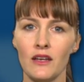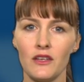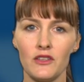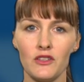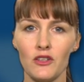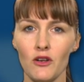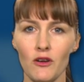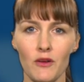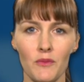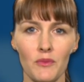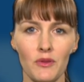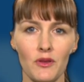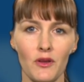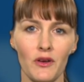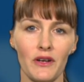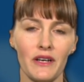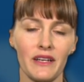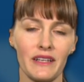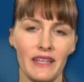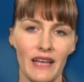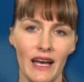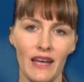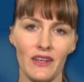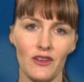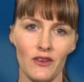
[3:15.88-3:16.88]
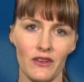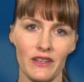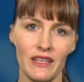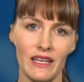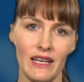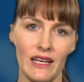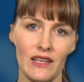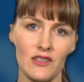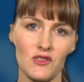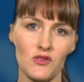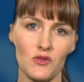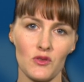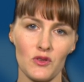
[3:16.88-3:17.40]
Your employer cannot
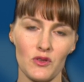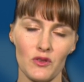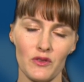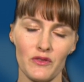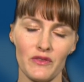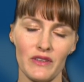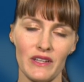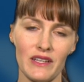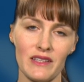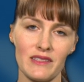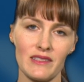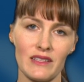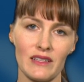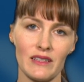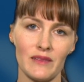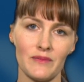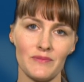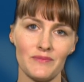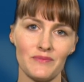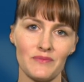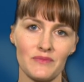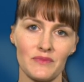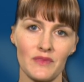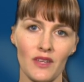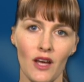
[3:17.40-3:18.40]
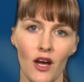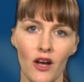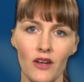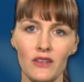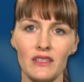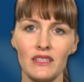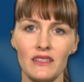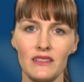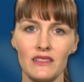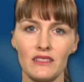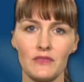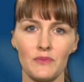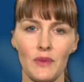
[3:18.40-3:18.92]
cancel your visa.
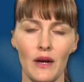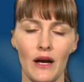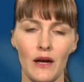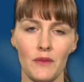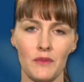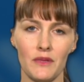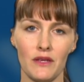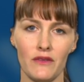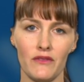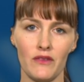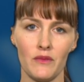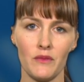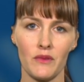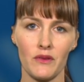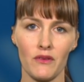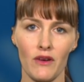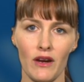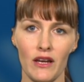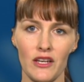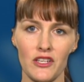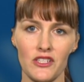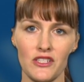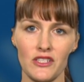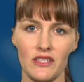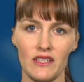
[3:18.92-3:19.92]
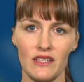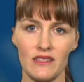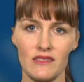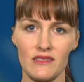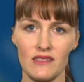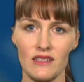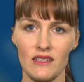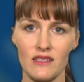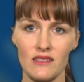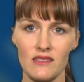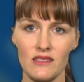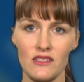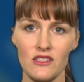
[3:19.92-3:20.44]
Only the Department of Immigration and
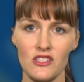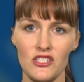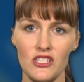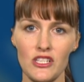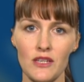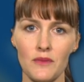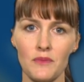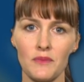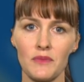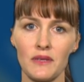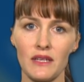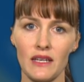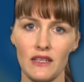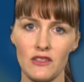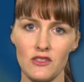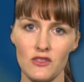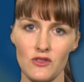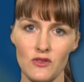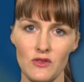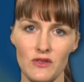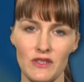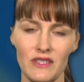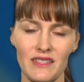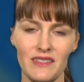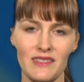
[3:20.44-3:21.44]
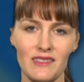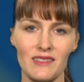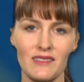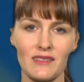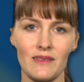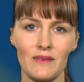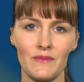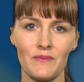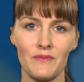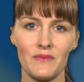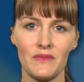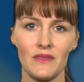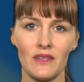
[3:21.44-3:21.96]
Citizenship can do this.
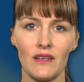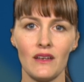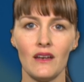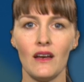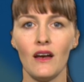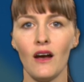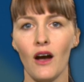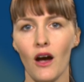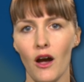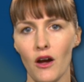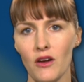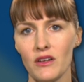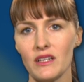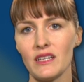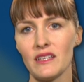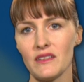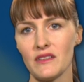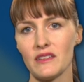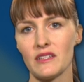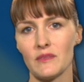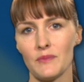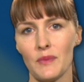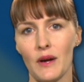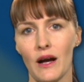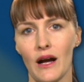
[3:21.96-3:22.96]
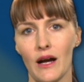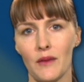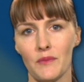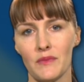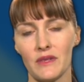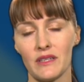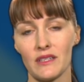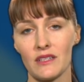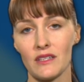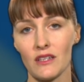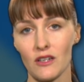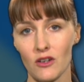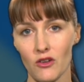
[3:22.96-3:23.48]
Only the
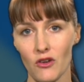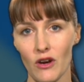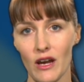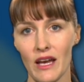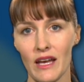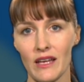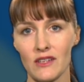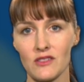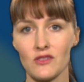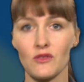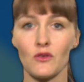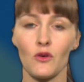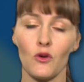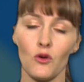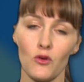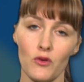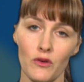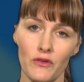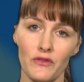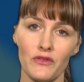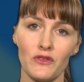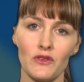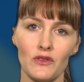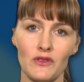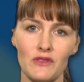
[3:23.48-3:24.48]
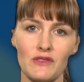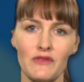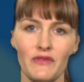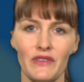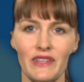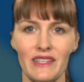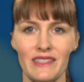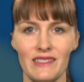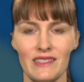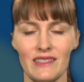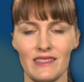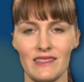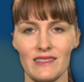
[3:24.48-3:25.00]
department can grant or refuse
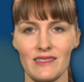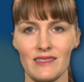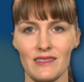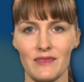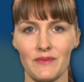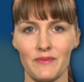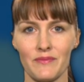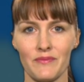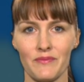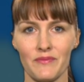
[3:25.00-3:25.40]
visas.